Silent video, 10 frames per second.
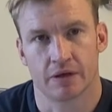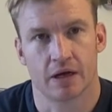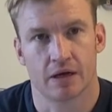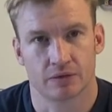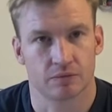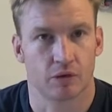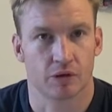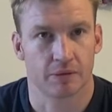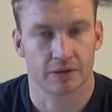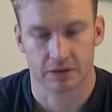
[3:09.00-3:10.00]
houses,
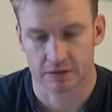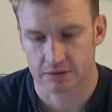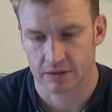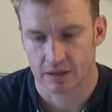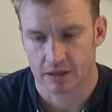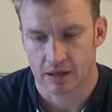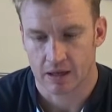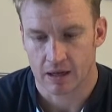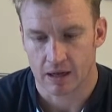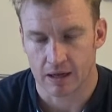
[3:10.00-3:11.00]
modern buildings,
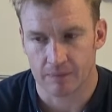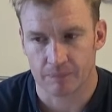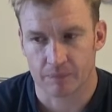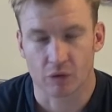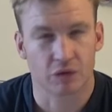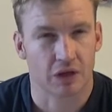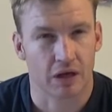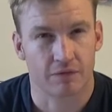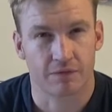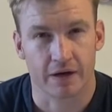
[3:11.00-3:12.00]
but also
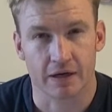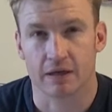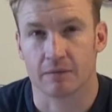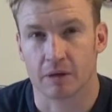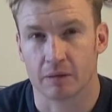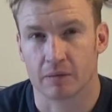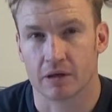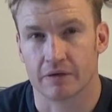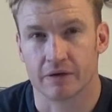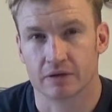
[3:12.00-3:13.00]
how friendly people
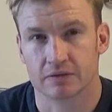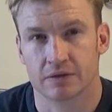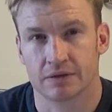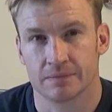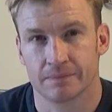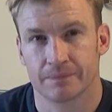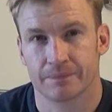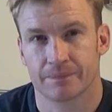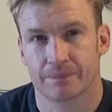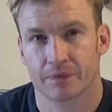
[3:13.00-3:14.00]
are in Oxford
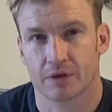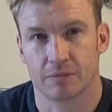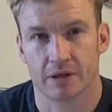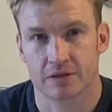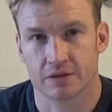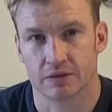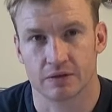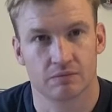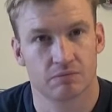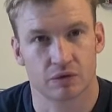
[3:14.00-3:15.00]
compared to
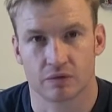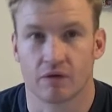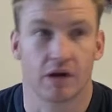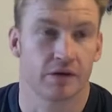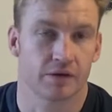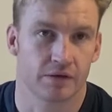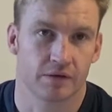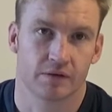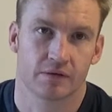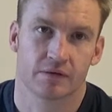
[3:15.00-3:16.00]
sort of London
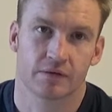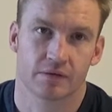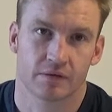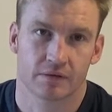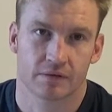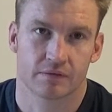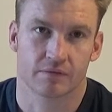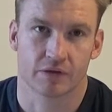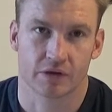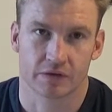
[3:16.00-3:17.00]

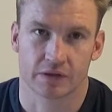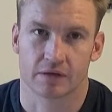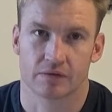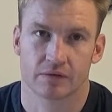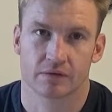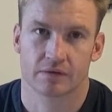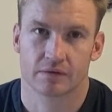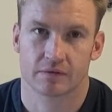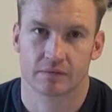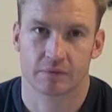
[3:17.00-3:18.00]
and further south.
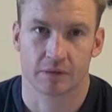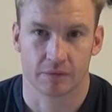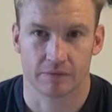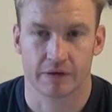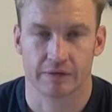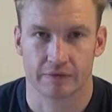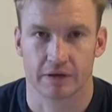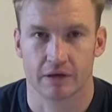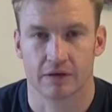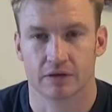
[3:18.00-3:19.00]
People are very
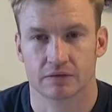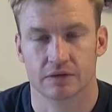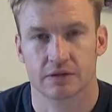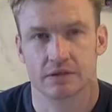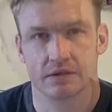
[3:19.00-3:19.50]
friendly in Oxford.